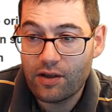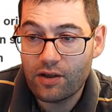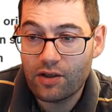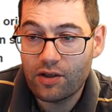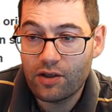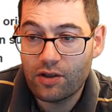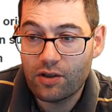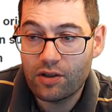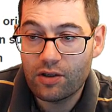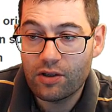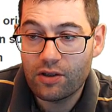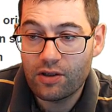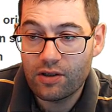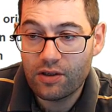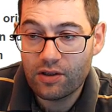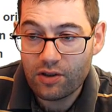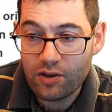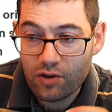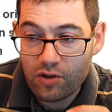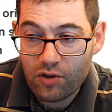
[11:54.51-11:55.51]

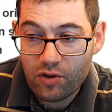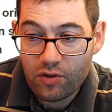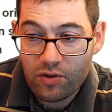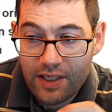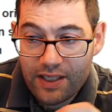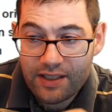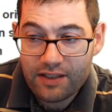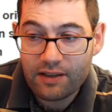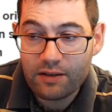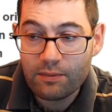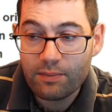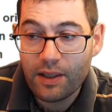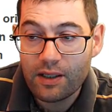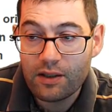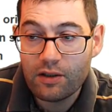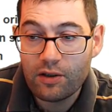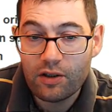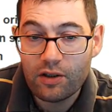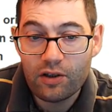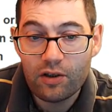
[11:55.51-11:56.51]
could do little but
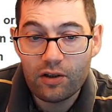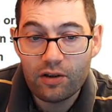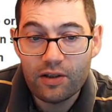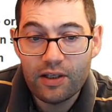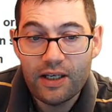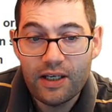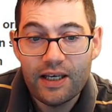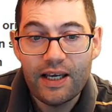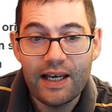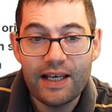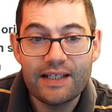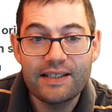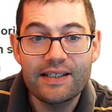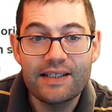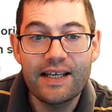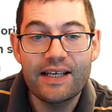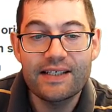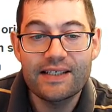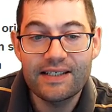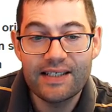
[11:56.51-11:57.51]
look on as
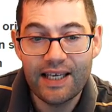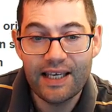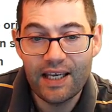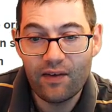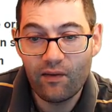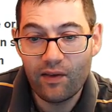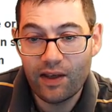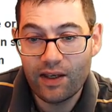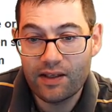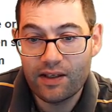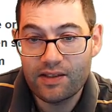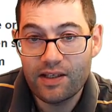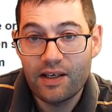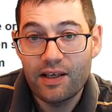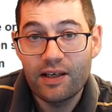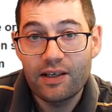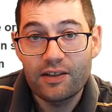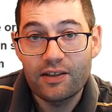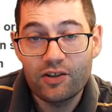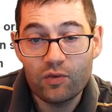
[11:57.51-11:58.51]
their savings
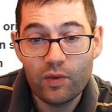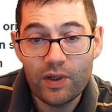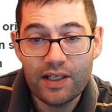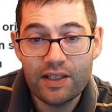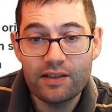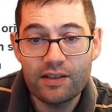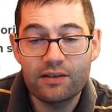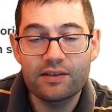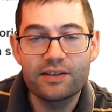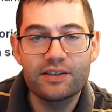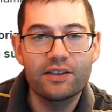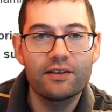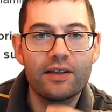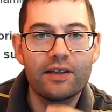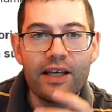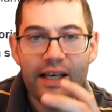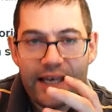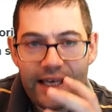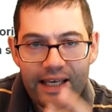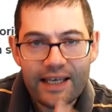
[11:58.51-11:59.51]
dwindled. So
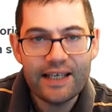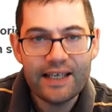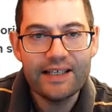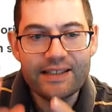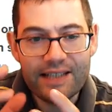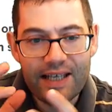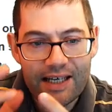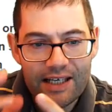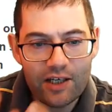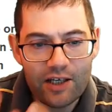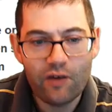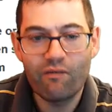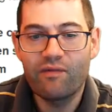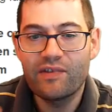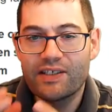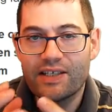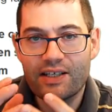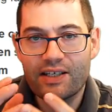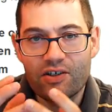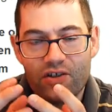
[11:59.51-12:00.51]
here's that
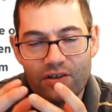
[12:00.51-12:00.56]
conversation